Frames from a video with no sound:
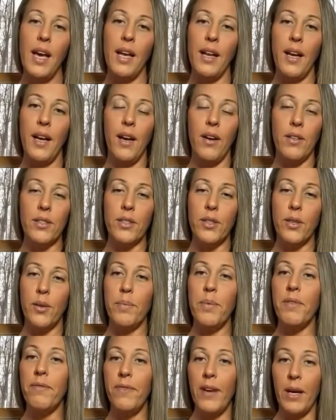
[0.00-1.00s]
And I also
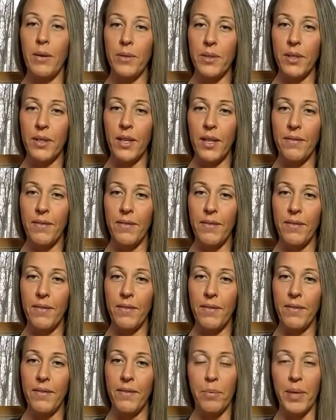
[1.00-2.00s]
am the founder of
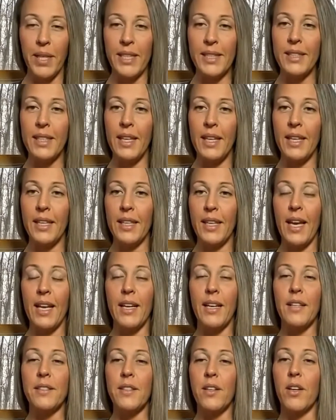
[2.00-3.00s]
Highgate Racing,
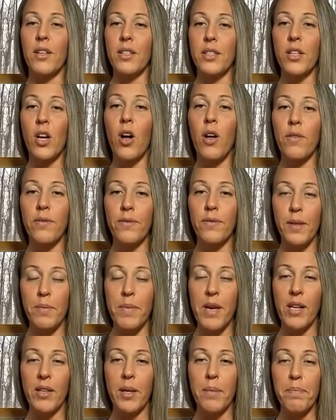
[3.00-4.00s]
Canada's largest
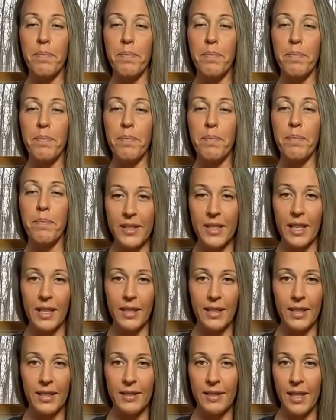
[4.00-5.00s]
all-female competitive
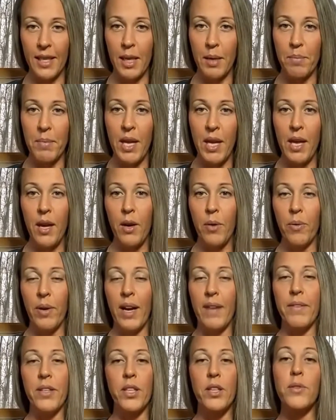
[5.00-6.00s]
cycling team, where
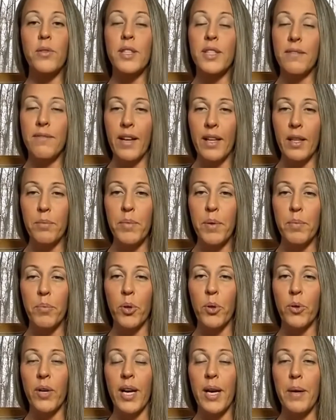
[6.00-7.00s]
I have a youth development
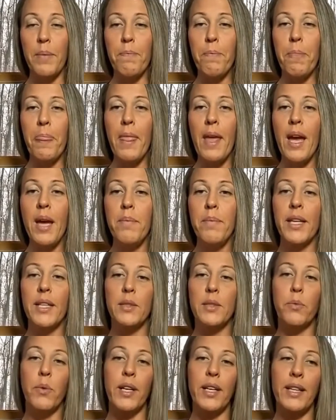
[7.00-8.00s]
program,
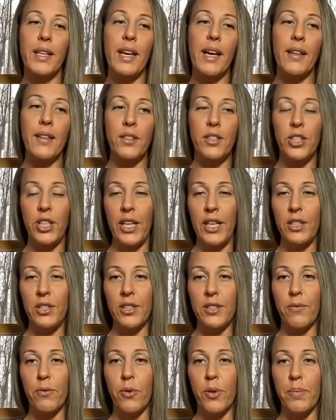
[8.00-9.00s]
because one of the other
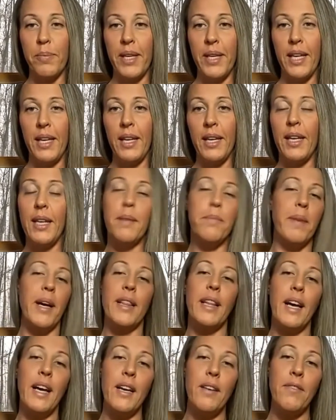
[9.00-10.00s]
changes for me in my
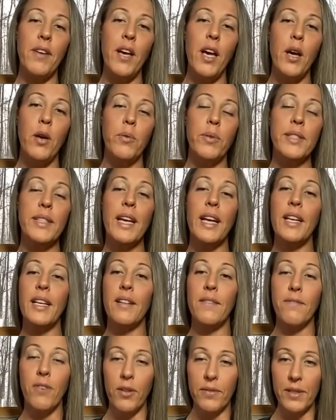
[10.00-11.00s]
life was getting
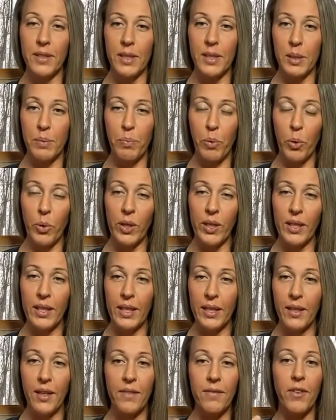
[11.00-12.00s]
involved in sport.
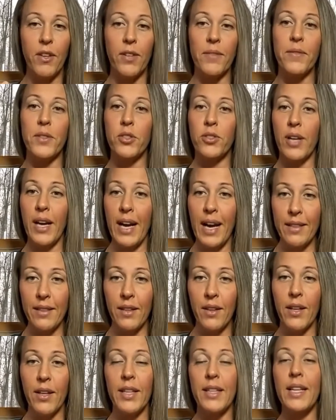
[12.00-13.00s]
I got involved in
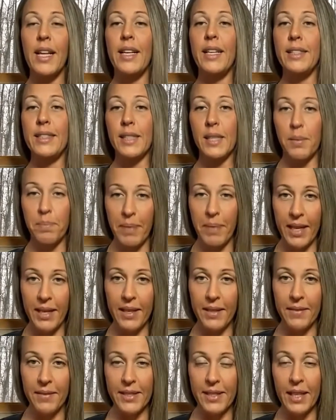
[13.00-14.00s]
triathlon and then into
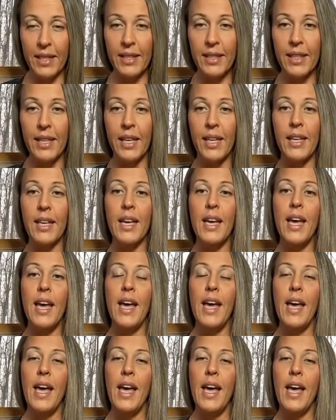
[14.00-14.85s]
competitive cycling.